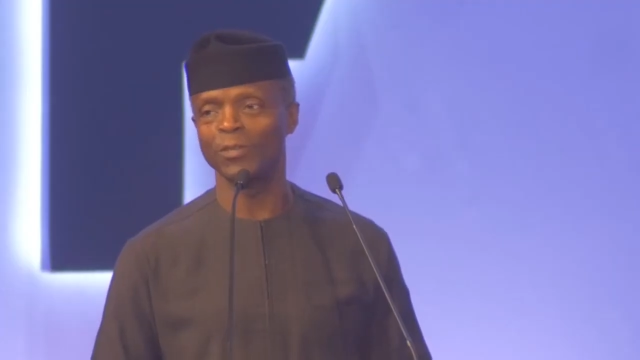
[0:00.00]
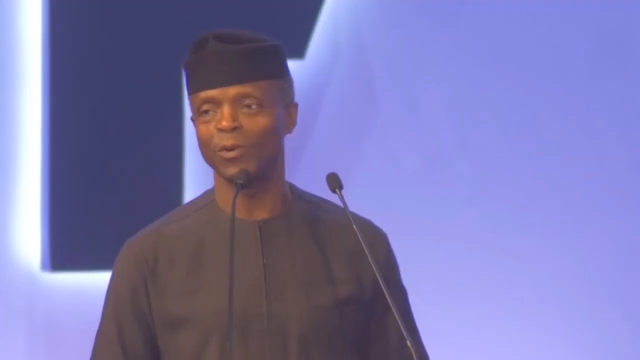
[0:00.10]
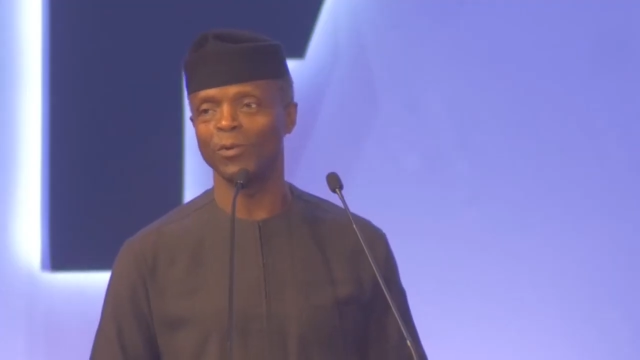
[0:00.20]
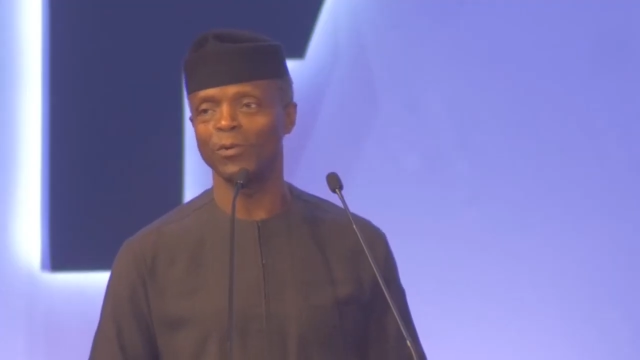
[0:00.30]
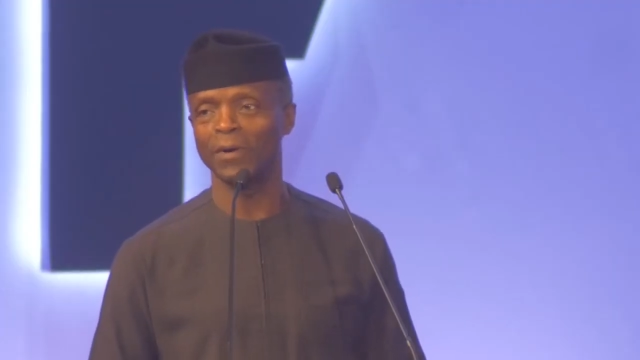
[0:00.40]
you
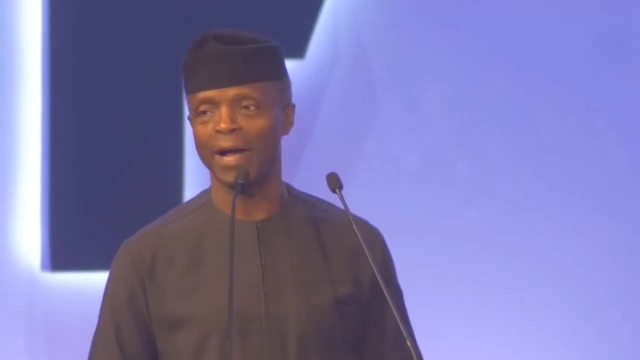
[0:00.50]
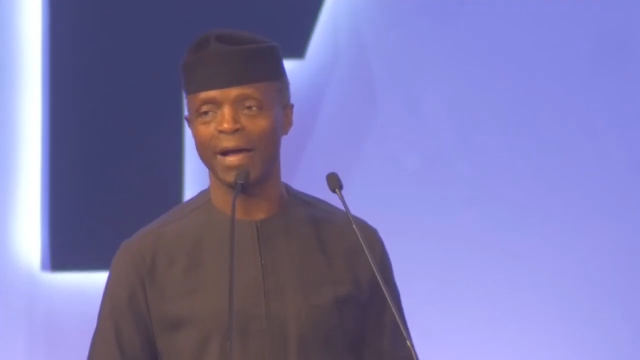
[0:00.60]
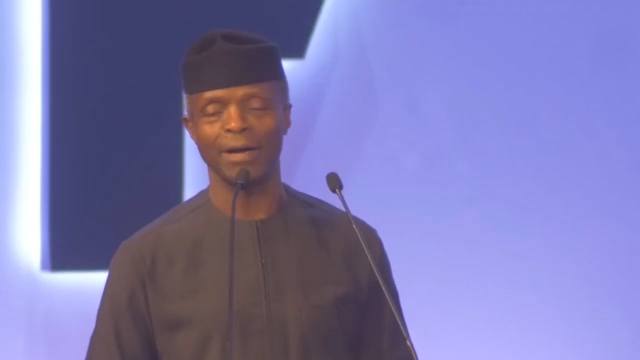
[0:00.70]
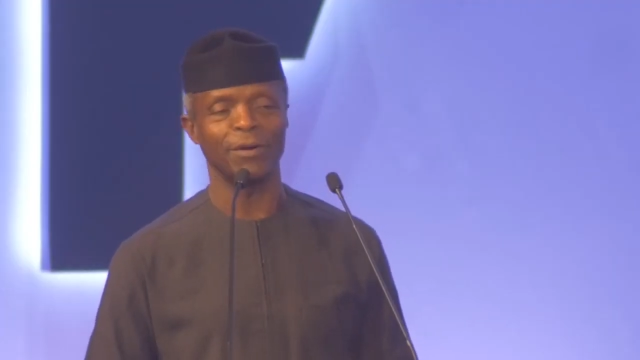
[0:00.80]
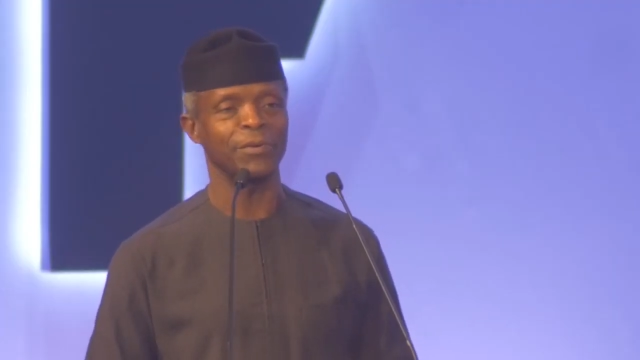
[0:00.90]
know,
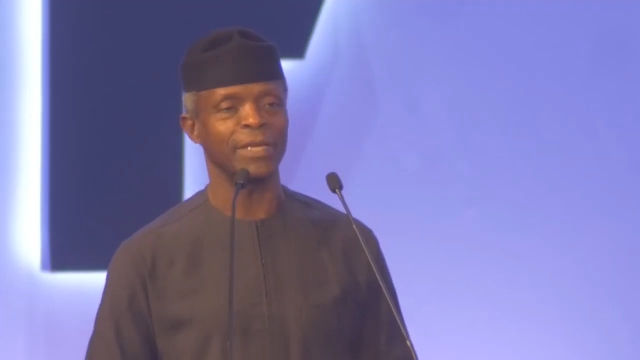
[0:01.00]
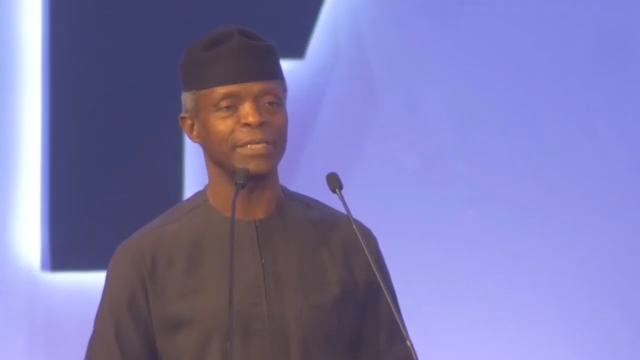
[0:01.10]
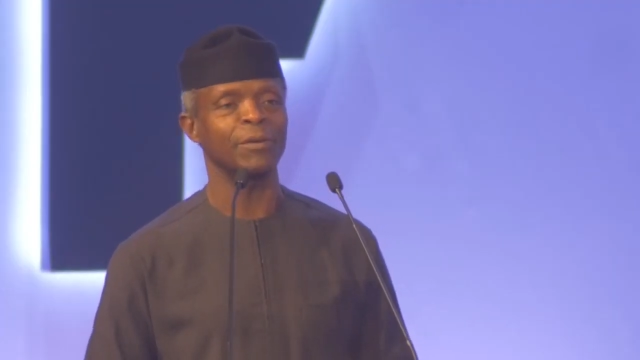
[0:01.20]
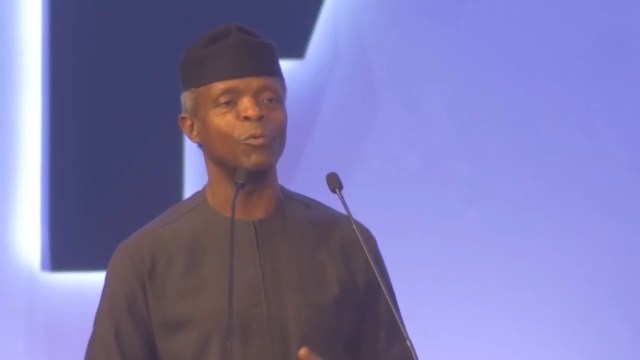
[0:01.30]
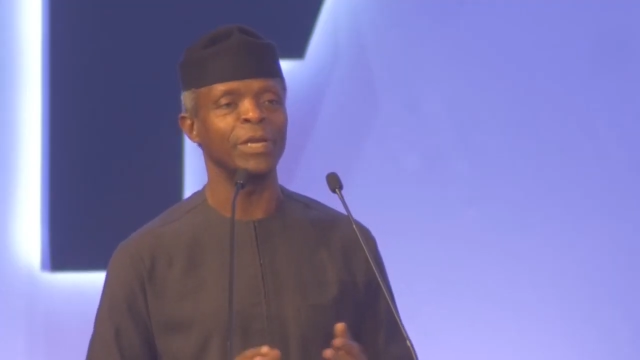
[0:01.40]
are
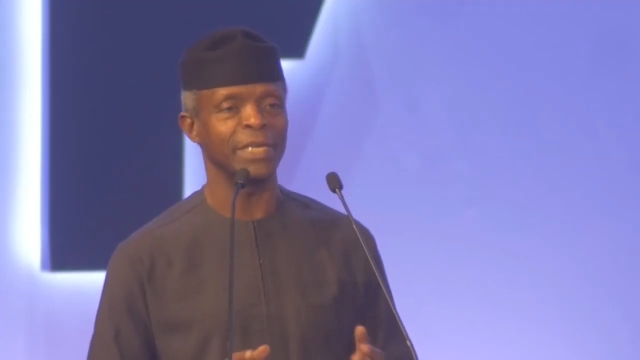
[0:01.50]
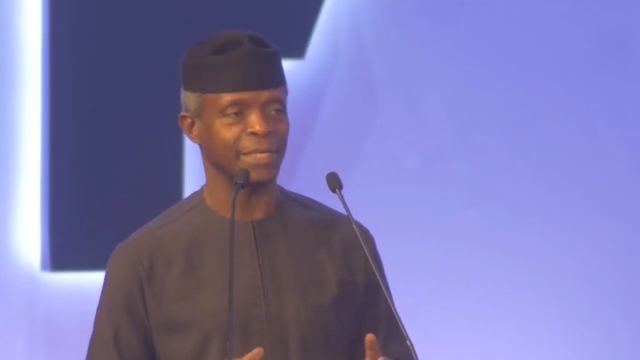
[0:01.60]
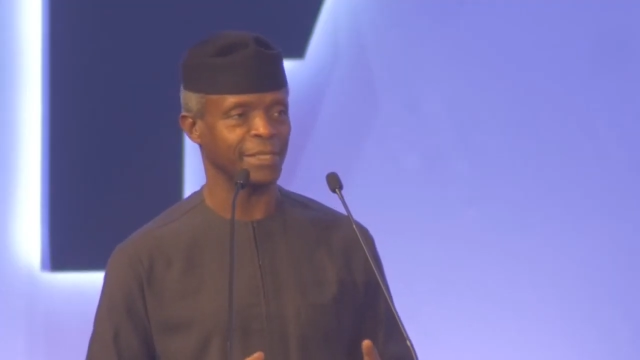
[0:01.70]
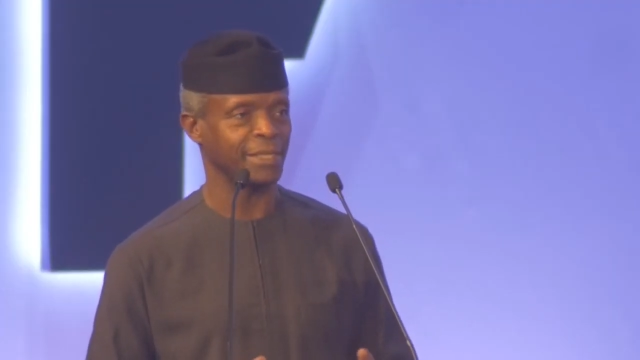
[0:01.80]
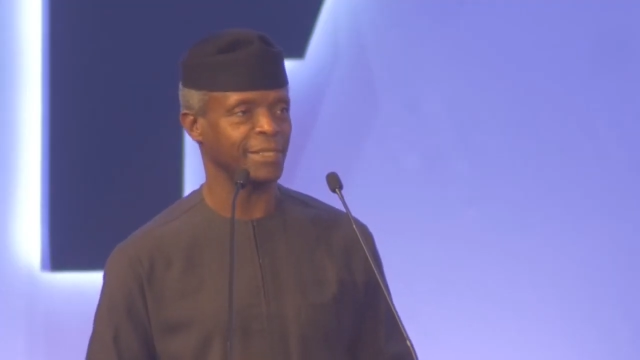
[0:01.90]
already
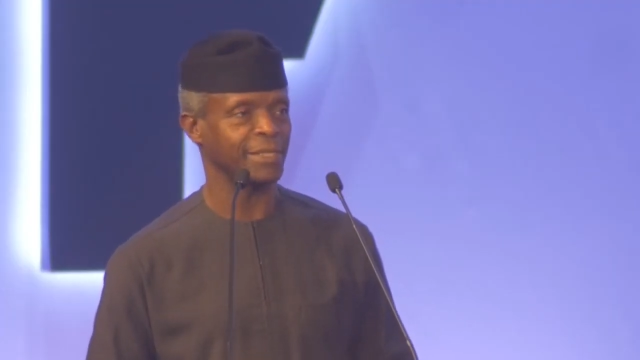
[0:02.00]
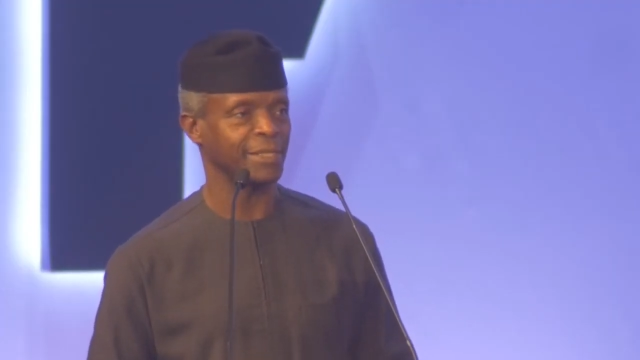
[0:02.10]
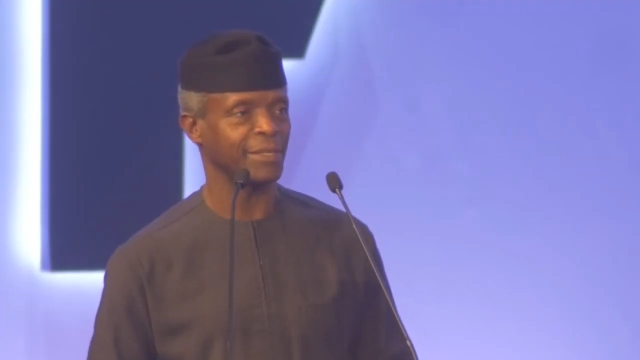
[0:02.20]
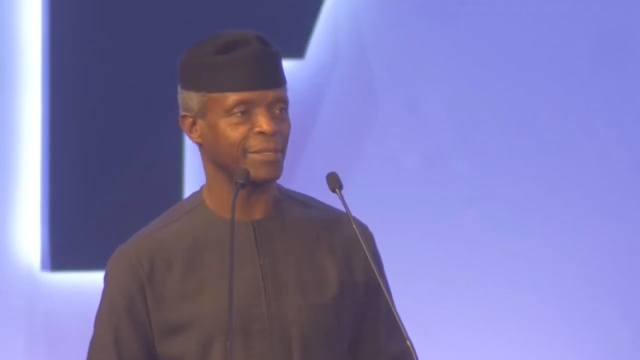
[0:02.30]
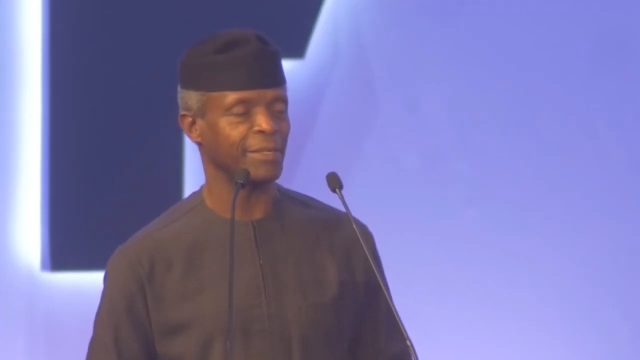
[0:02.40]
winners
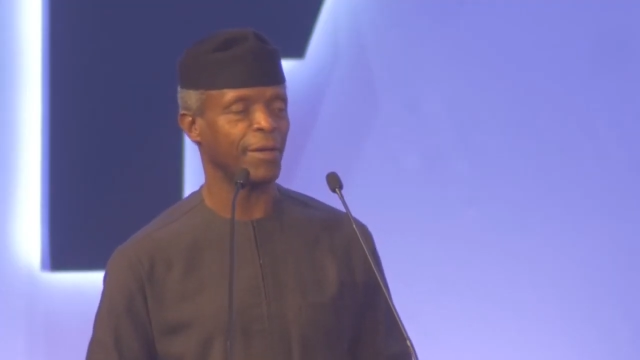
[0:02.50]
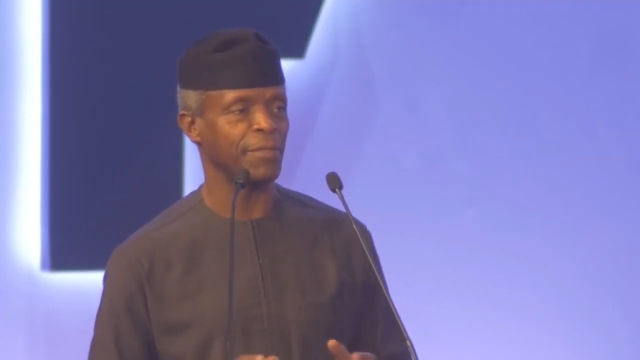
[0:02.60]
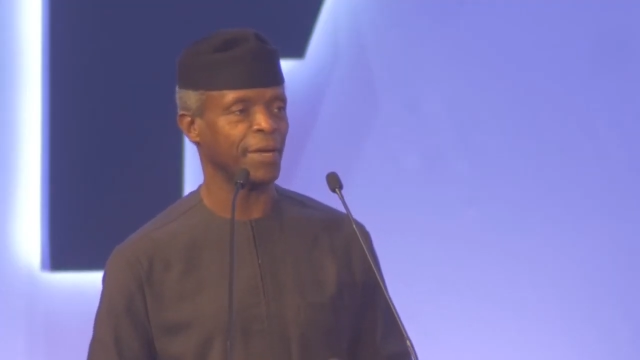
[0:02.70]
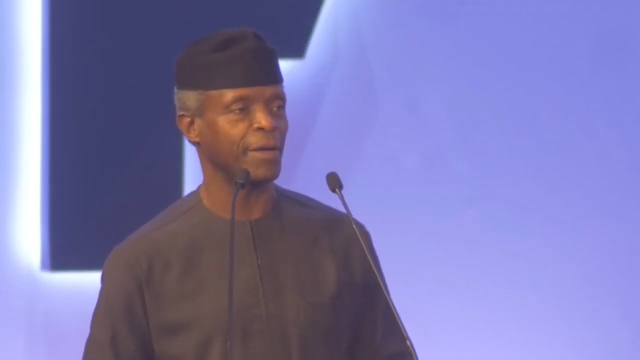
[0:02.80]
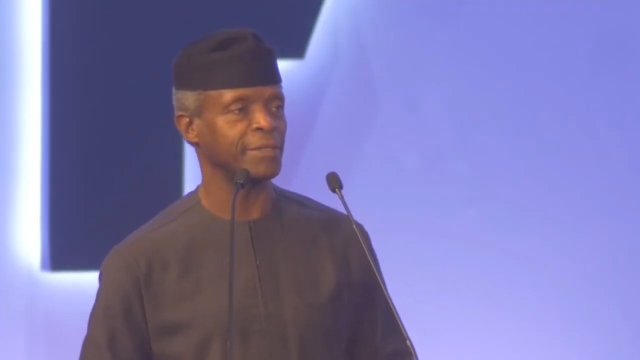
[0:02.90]

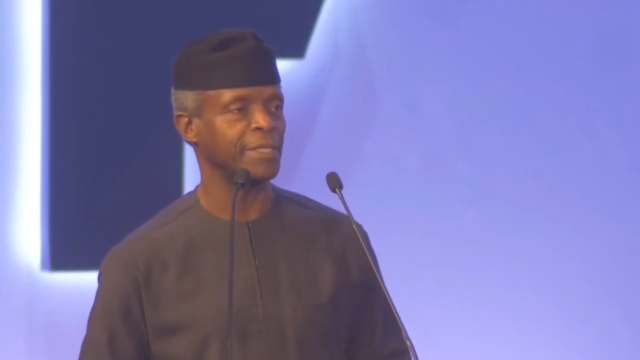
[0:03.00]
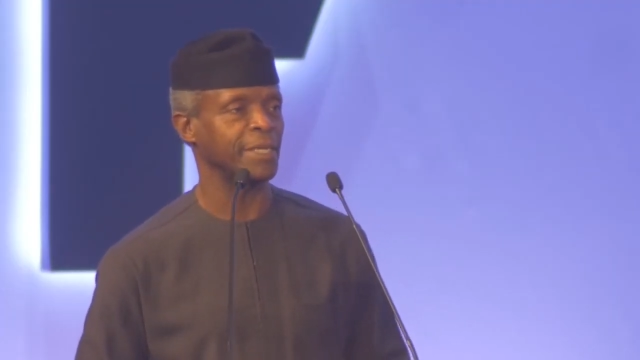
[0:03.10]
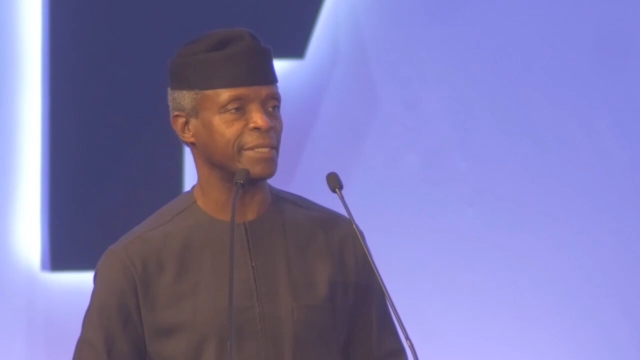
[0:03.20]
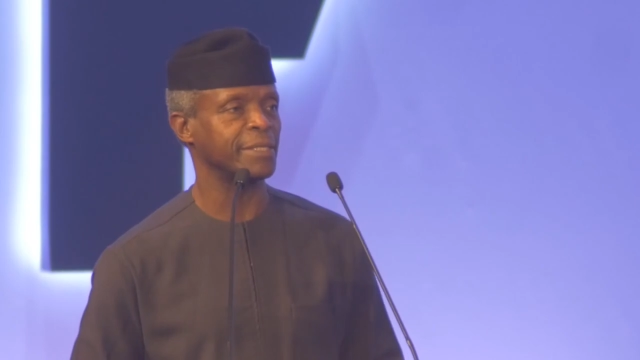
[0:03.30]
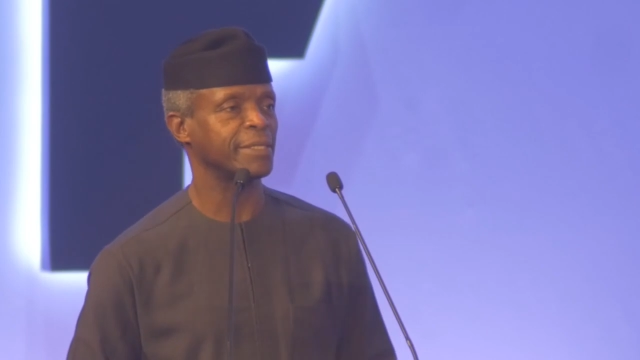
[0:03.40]
on the
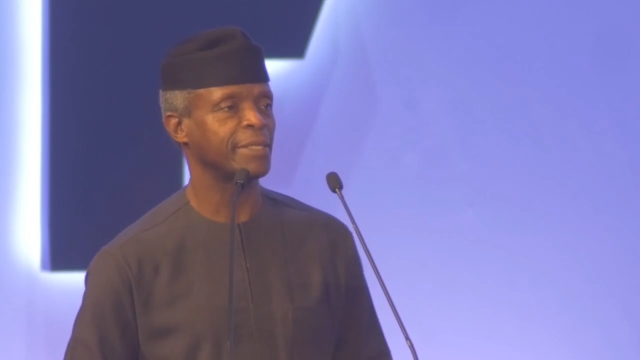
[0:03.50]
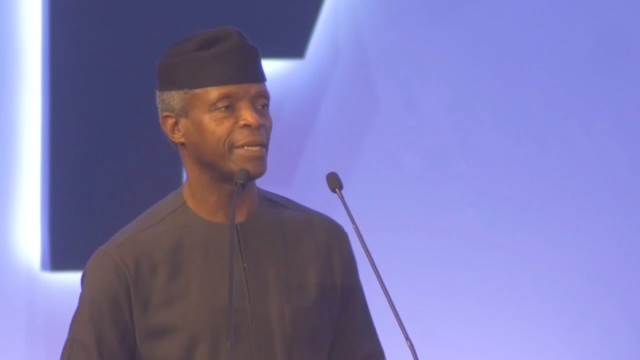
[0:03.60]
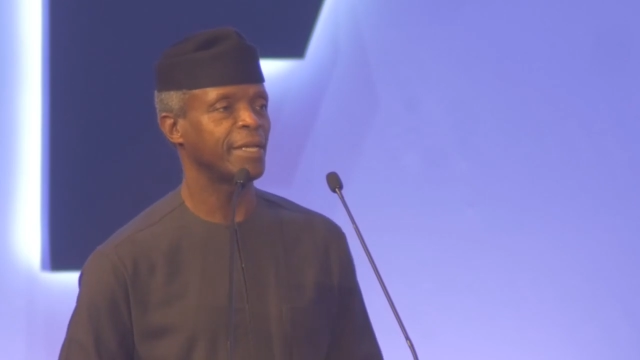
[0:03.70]
continent,